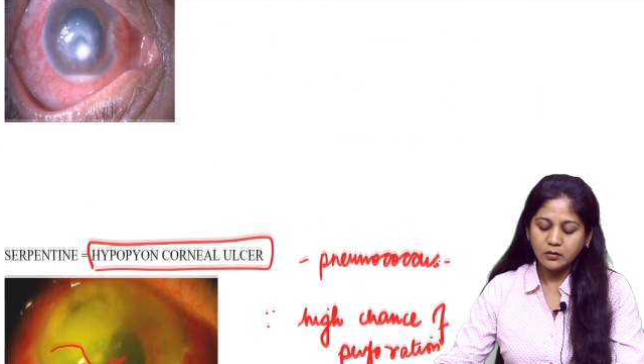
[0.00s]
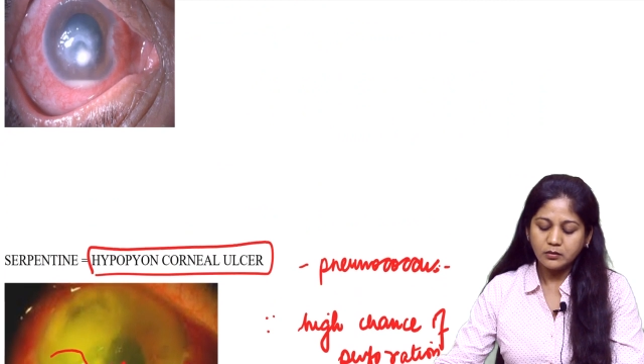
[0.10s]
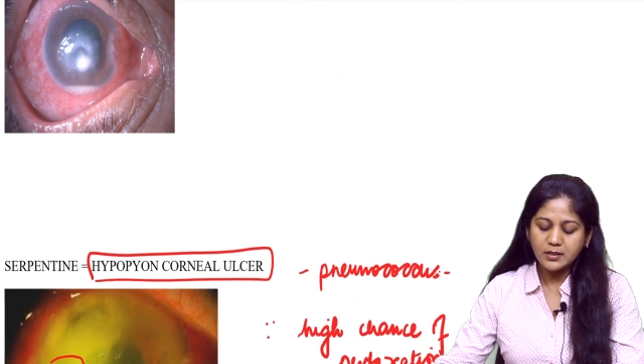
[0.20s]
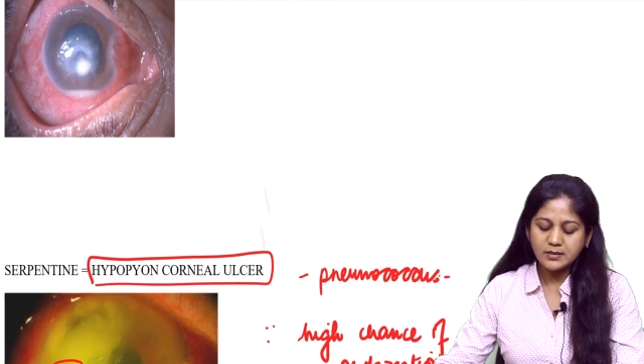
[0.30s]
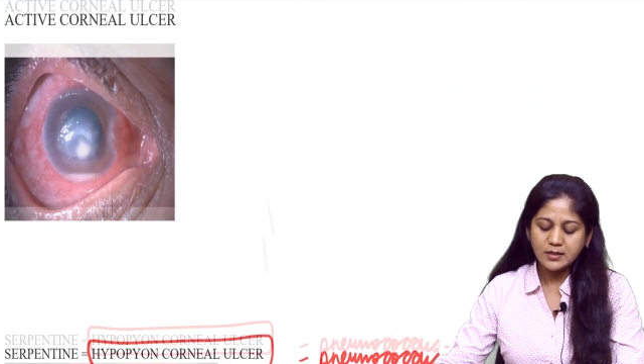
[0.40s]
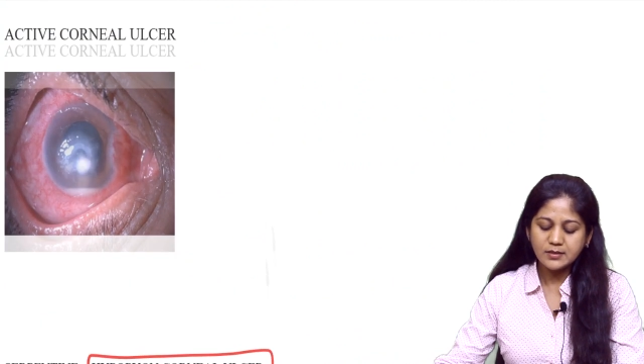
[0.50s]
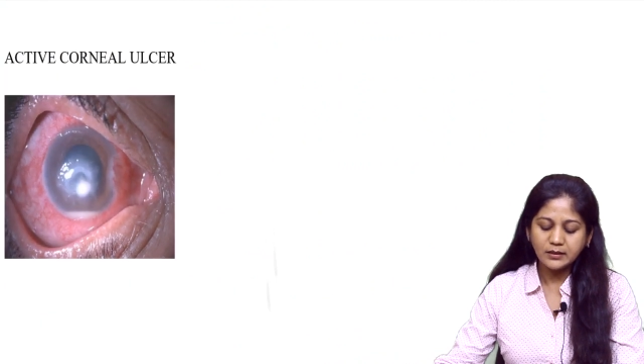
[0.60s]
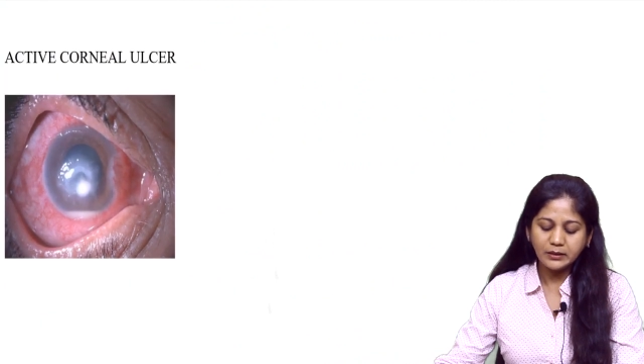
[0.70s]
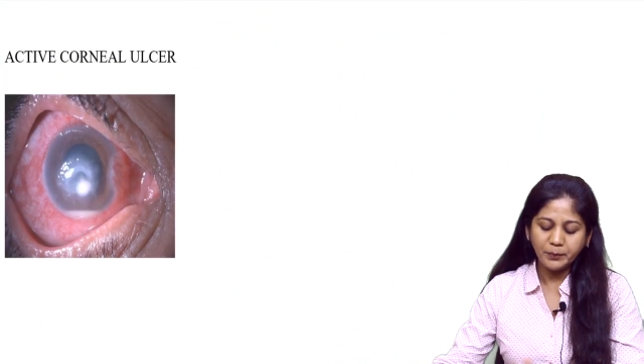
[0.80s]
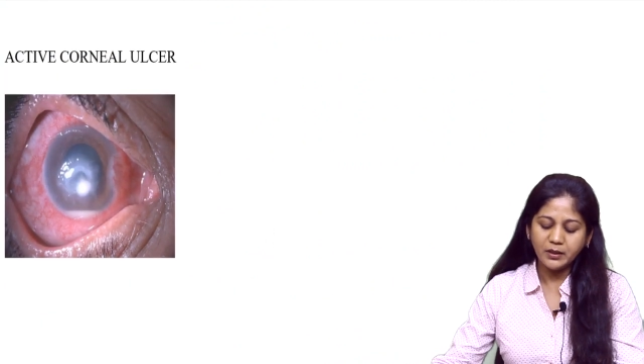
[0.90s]
this is
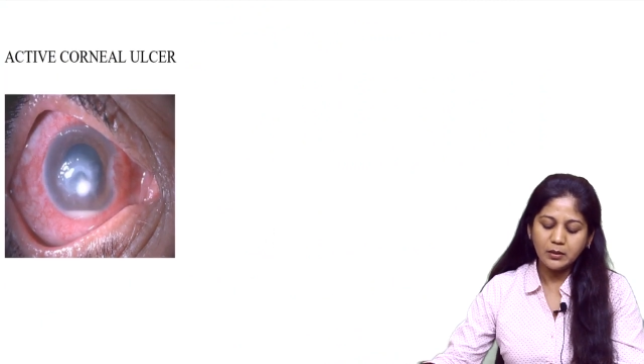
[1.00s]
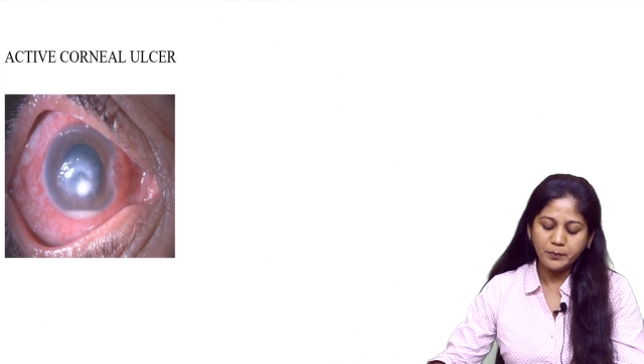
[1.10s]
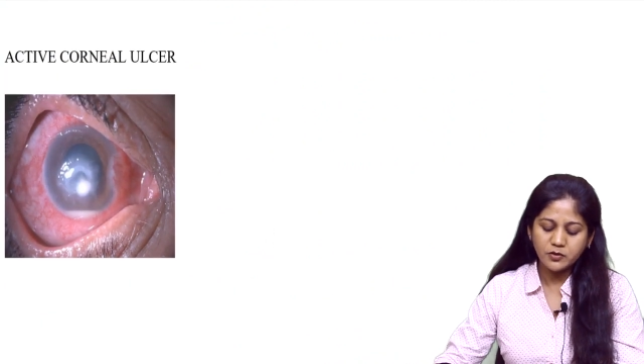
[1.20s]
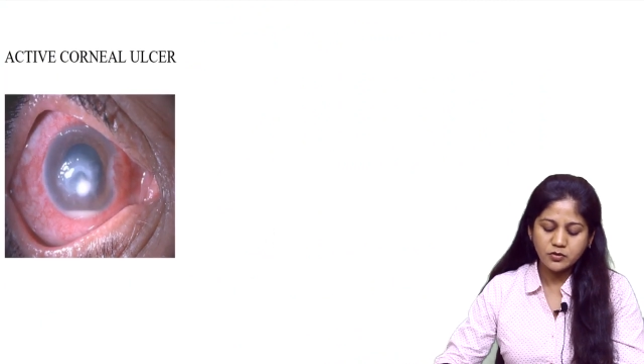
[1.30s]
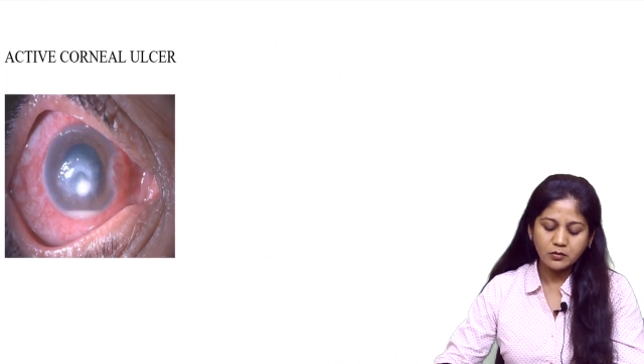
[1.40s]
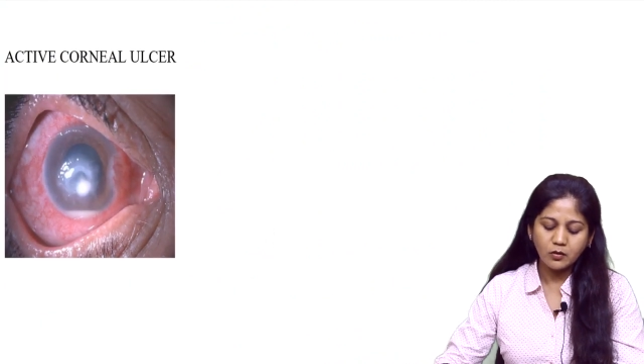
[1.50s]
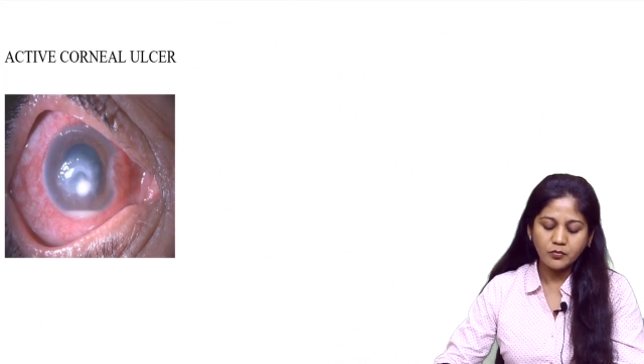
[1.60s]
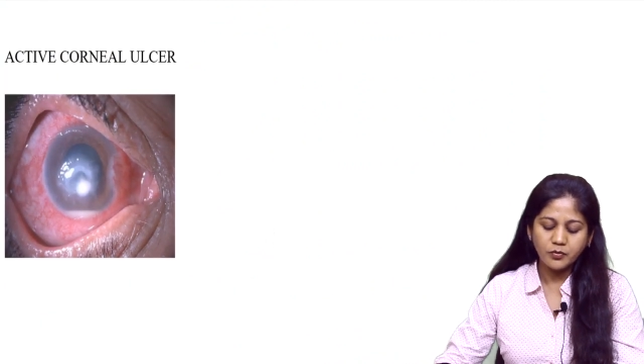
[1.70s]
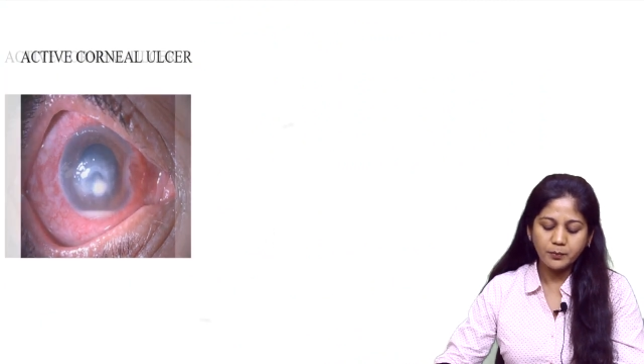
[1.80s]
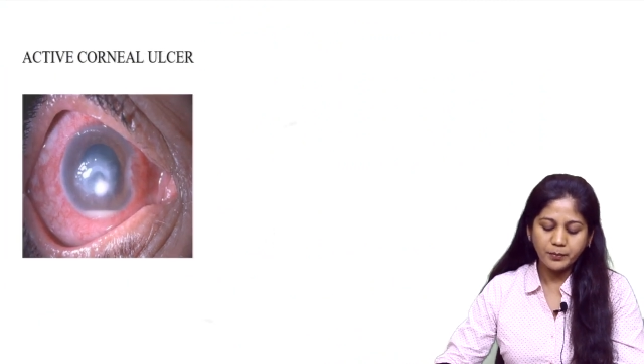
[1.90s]
a typical picture
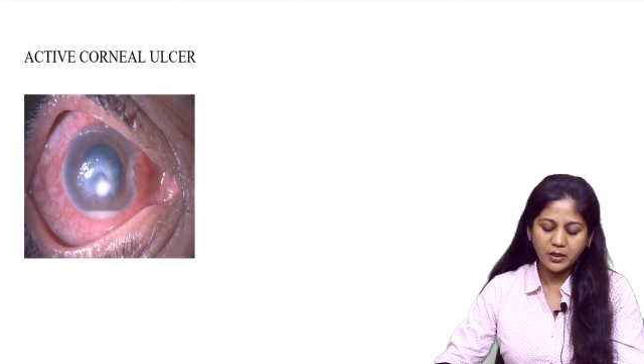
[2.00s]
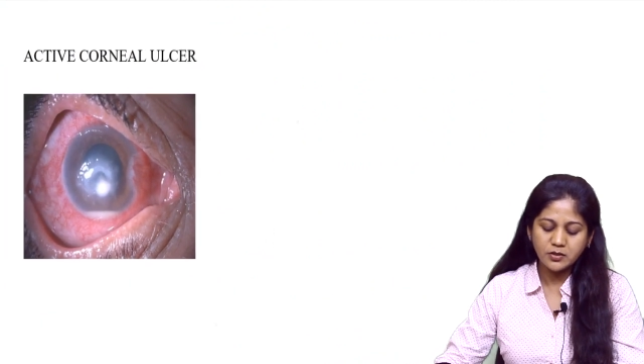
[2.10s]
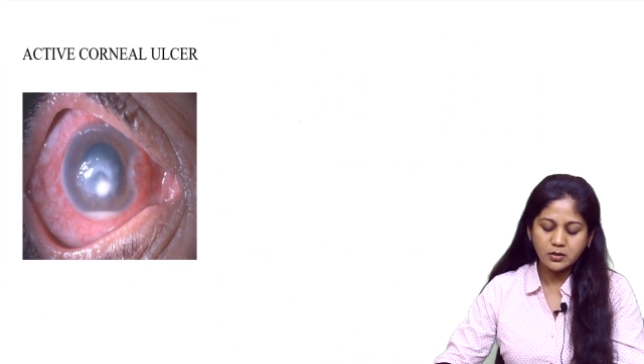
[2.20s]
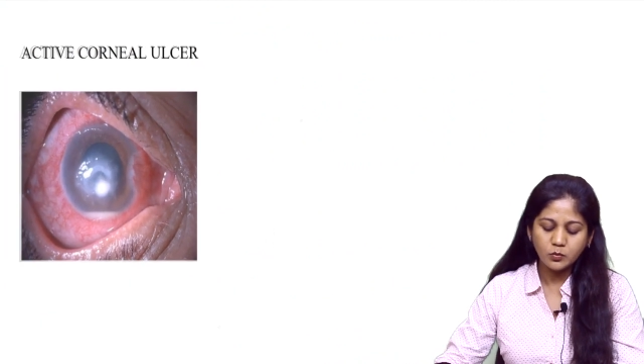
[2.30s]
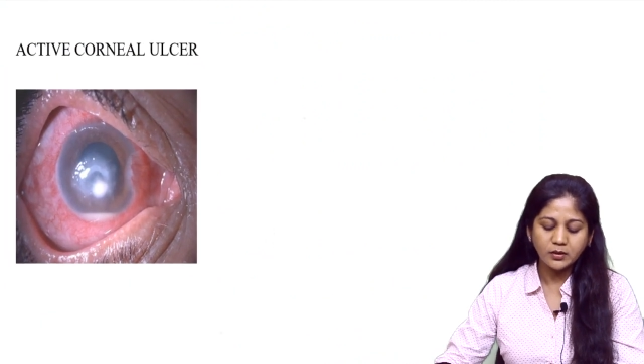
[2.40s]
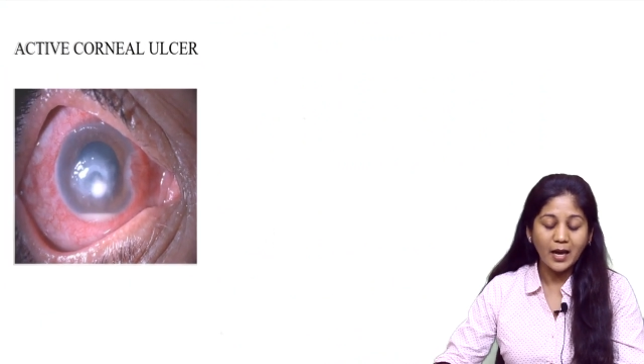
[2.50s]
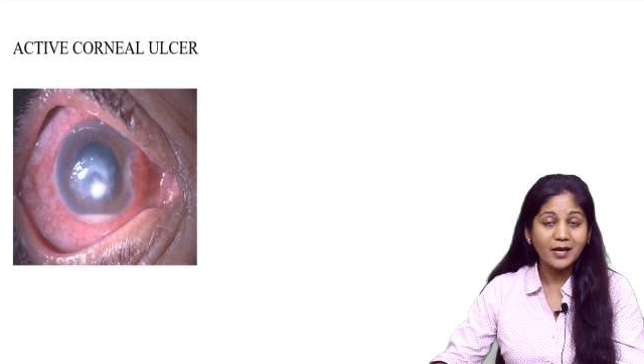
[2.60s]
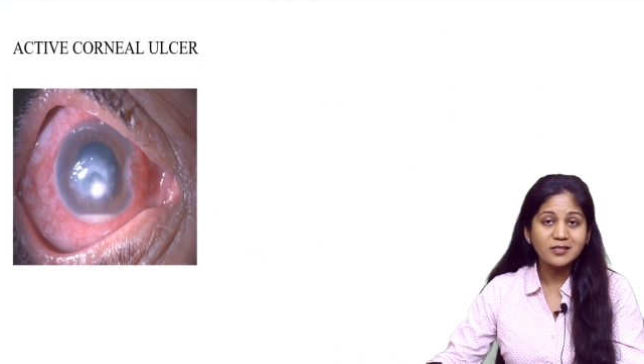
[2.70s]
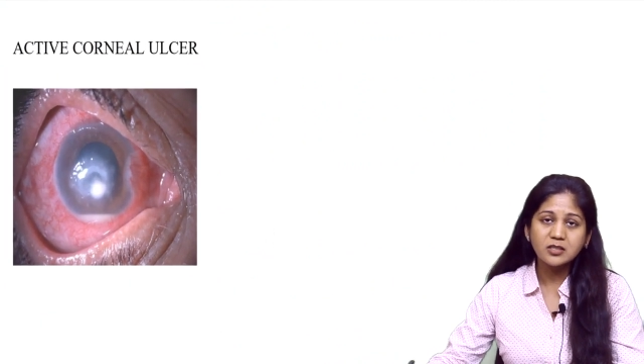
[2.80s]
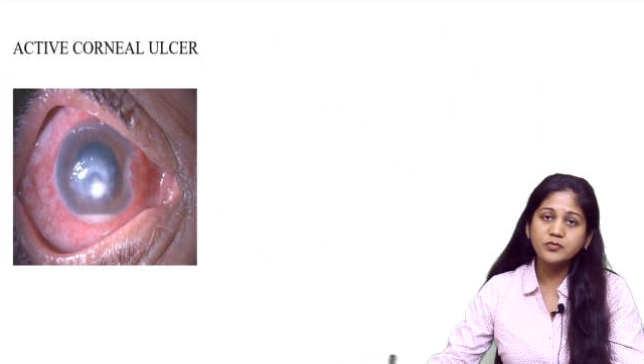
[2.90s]
of a patient with
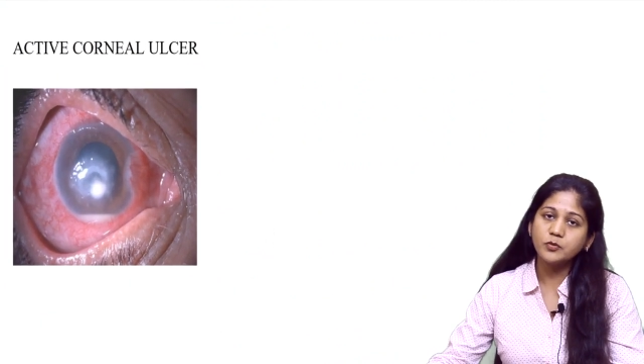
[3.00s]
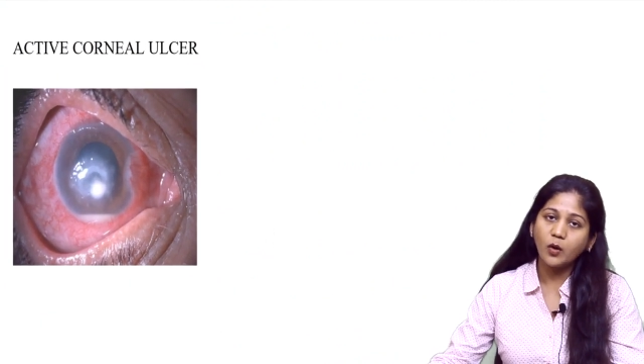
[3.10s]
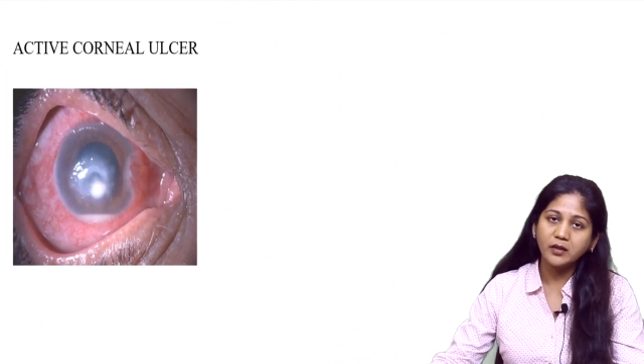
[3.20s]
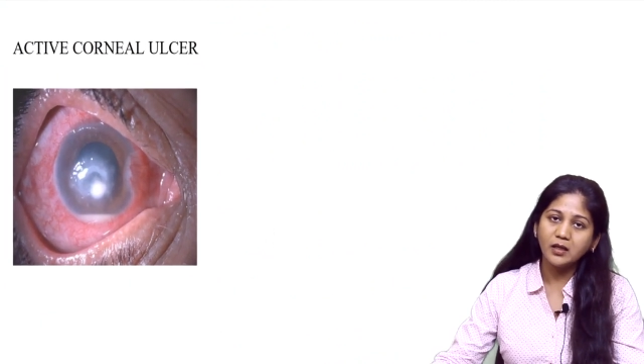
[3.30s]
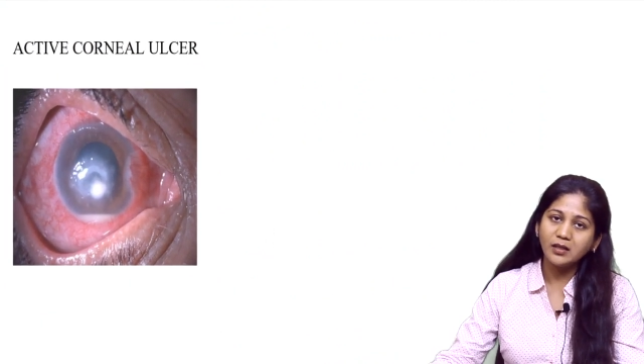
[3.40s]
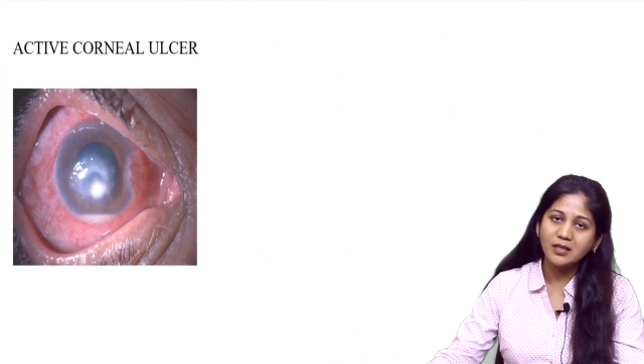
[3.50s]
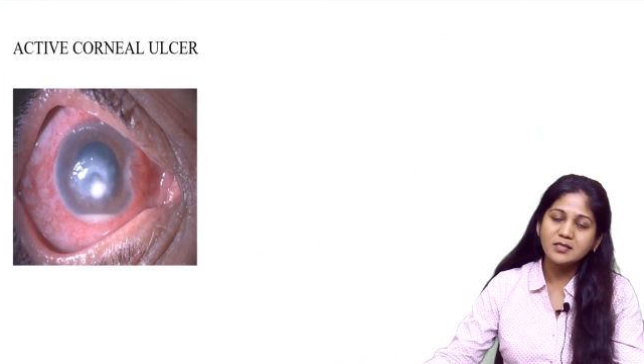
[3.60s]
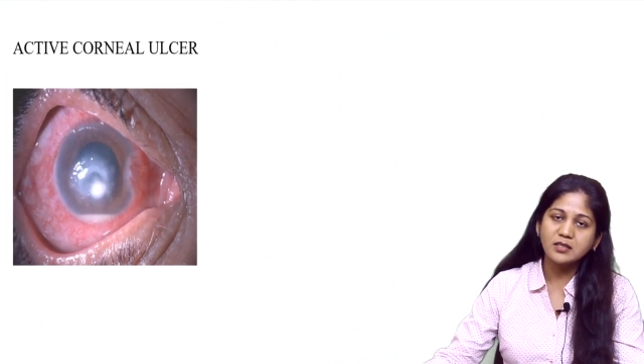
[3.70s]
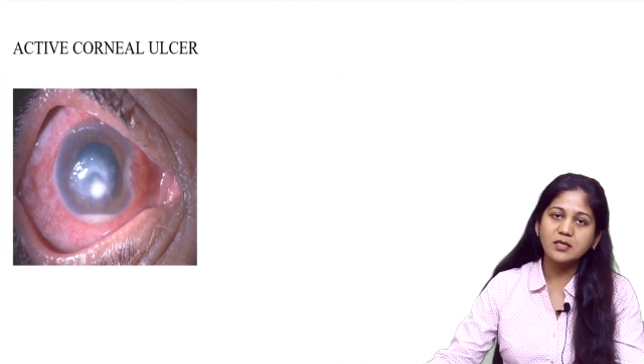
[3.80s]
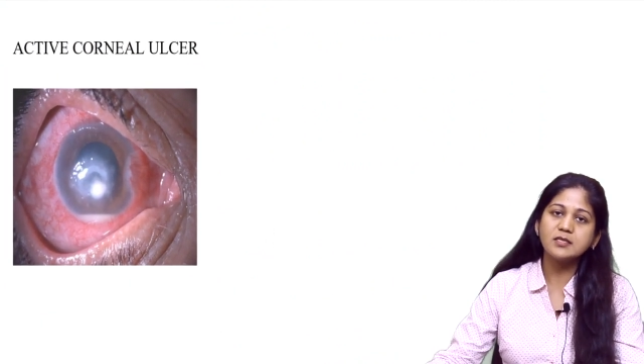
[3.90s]
active corneal
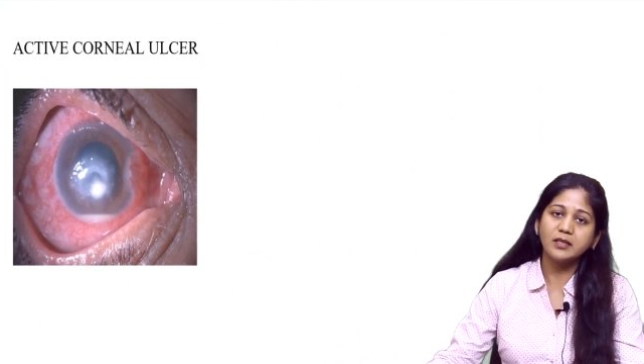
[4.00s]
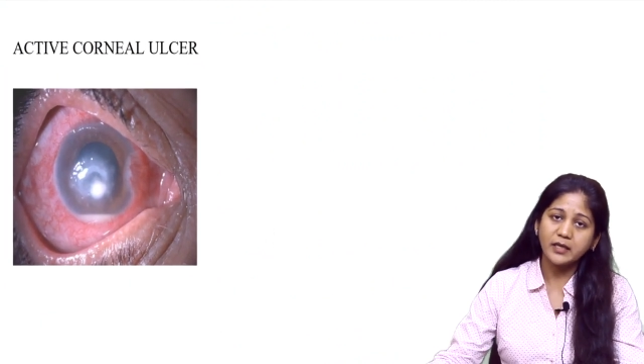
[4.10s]
ulcers.